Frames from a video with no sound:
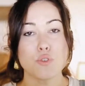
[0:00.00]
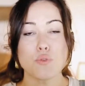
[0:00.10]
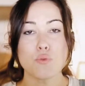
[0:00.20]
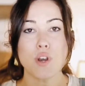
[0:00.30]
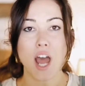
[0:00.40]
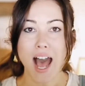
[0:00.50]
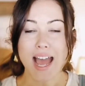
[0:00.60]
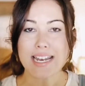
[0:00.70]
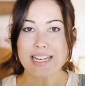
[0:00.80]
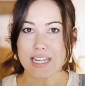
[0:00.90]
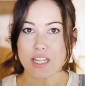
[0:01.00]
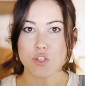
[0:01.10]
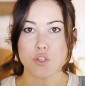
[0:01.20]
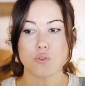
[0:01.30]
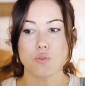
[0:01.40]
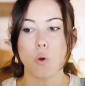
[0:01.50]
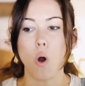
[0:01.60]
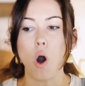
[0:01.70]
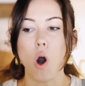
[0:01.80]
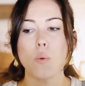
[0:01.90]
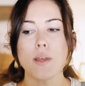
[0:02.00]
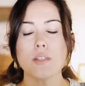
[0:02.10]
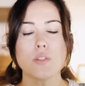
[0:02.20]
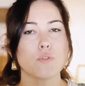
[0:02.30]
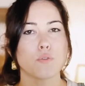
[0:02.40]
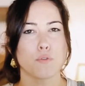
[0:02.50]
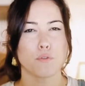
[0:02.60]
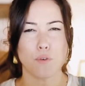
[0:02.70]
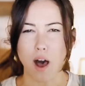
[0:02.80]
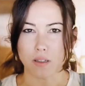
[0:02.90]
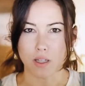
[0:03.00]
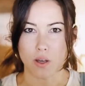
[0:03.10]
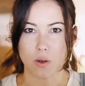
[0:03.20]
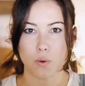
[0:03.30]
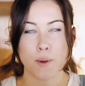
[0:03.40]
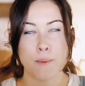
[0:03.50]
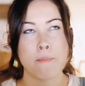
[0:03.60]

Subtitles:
do not need to always follow